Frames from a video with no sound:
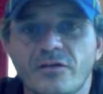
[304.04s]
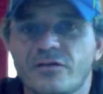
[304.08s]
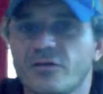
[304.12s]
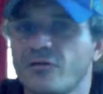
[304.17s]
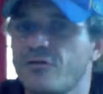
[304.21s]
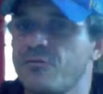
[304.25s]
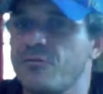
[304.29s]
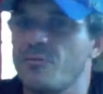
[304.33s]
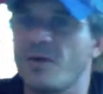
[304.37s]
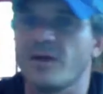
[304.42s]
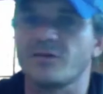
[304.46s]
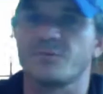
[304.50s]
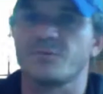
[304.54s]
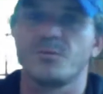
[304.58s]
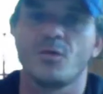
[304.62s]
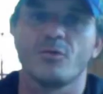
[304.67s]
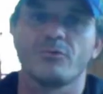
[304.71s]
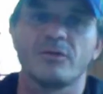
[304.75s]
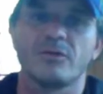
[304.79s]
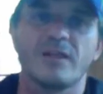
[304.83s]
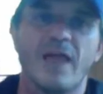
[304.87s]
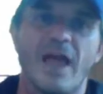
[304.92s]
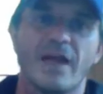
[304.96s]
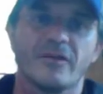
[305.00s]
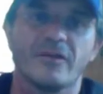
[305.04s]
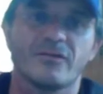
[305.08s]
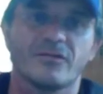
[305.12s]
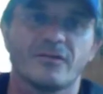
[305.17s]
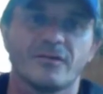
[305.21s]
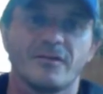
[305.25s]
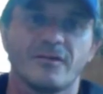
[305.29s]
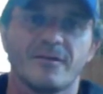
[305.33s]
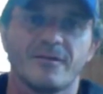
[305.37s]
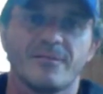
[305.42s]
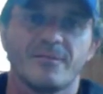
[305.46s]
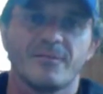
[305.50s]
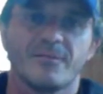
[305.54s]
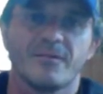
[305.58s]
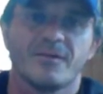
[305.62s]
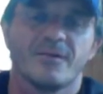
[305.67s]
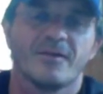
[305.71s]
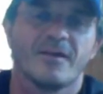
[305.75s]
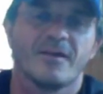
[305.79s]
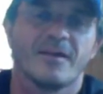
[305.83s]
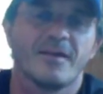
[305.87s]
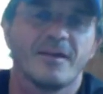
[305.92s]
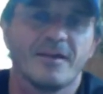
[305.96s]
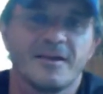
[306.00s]
yourself much more relaxed
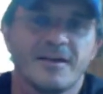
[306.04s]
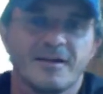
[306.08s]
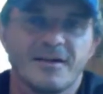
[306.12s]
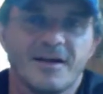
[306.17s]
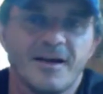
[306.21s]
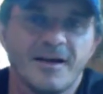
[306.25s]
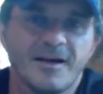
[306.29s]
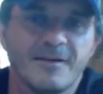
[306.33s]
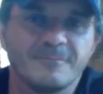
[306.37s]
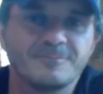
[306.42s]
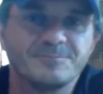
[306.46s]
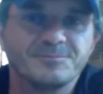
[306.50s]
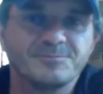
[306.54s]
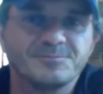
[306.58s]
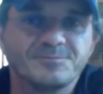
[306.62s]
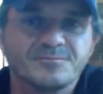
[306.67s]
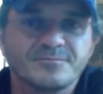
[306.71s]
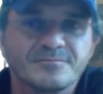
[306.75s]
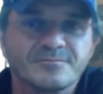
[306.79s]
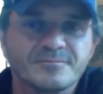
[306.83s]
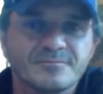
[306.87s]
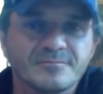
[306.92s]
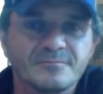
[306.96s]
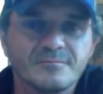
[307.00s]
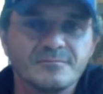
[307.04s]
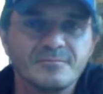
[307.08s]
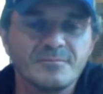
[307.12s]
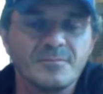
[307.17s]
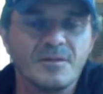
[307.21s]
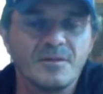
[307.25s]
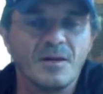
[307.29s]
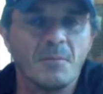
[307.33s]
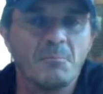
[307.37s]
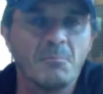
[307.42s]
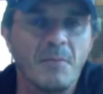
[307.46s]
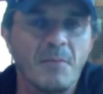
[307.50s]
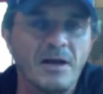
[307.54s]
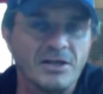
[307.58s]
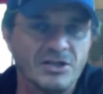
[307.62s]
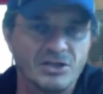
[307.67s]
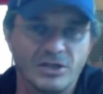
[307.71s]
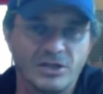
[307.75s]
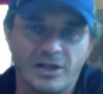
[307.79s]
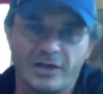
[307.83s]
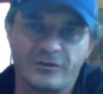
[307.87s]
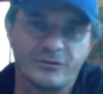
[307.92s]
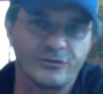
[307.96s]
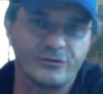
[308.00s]
and
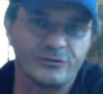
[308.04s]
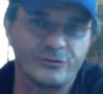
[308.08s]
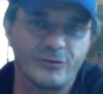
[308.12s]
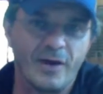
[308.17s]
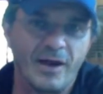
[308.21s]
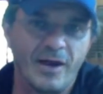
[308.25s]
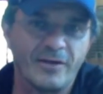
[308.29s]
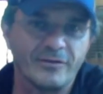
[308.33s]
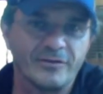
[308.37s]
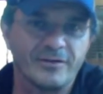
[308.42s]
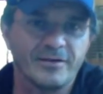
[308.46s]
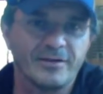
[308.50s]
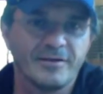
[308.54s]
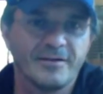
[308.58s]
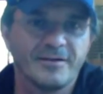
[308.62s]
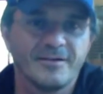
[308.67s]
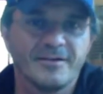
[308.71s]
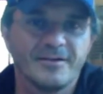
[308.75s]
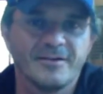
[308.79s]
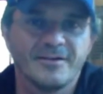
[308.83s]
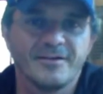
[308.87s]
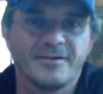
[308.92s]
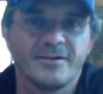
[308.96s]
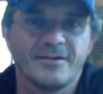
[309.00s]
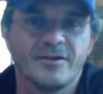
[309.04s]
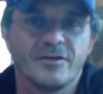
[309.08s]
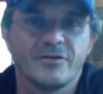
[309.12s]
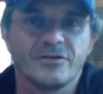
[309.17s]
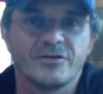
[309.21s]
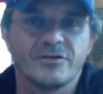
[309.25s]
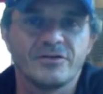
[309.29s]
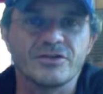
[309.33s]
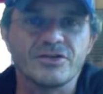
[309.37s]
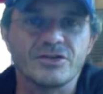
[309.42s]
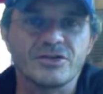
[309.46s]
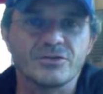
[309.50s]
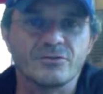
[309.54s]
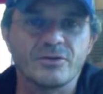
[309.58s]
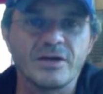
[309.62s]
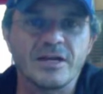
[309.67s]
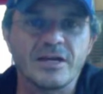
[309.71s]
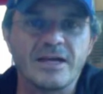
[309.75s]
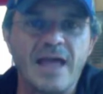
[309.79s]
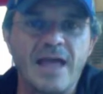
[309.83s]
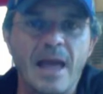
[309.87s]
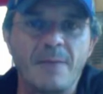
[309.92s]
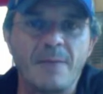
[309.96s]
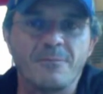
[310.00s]
much less stressed. So just to
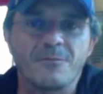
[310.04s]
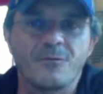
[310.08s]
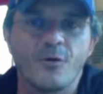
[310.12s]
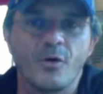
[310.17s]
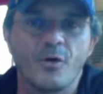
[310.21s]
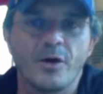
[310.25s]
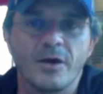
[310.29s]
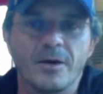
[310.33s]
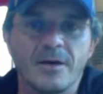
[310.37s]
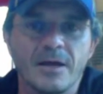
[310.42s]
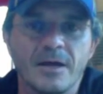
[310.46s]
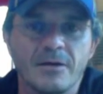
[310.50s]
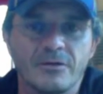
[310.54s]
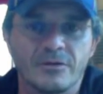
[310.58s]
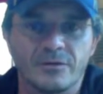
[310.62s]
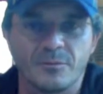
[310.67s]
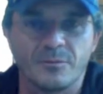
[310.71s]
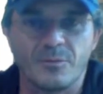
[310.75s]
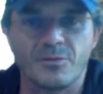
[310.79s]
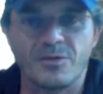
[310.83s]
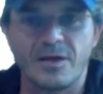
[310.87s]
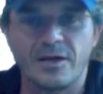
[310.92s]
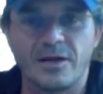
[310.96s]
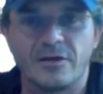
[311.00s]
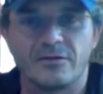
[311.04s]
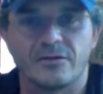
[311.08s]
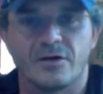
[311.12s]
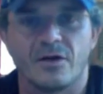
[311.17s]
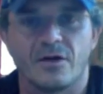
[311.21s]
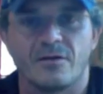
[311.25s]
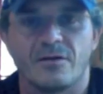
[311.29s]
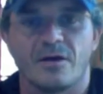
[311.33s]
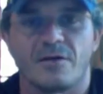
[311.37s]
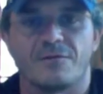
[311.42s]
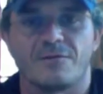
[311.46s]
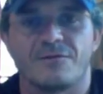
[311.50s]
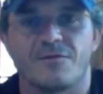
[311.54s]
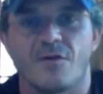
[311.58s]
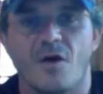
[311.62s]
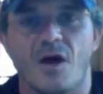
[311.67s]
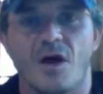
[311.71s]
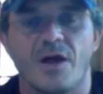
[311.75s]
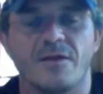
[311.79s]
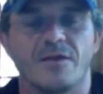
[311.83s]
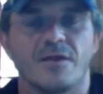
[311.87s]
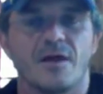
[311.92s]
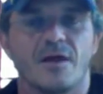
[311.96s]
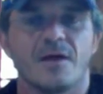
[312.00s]
recap for you, here are some things that I
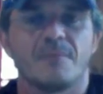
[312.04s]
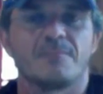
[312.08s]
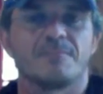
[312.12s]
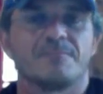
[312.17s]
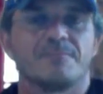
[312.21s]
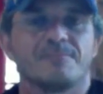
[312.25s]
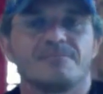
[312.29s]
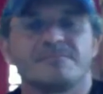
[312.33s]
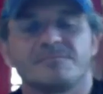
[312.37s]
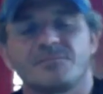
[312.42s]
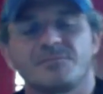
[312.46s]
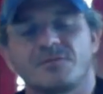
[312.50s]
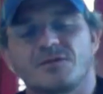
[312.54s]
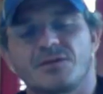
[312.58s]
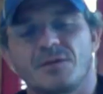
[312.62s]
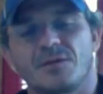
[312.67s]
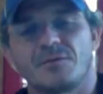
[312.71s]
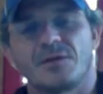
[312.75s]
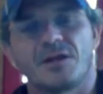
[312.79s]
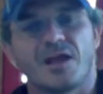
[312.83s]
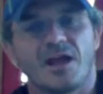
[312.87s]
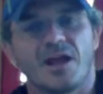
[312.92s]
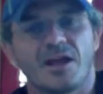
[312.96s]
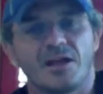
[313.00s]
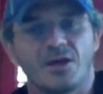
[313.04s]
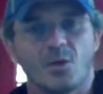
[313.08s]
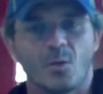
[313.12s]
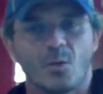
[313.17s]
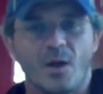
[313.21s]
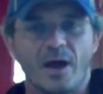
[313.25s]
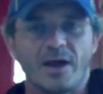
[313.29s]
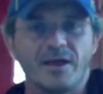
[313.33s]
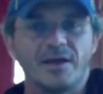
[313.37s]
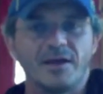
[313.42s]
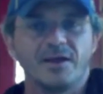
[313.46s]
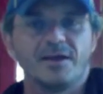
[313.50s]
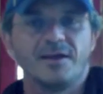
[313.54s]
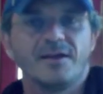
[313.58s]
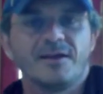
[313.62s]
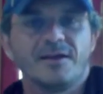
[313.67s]
find seem to get in the way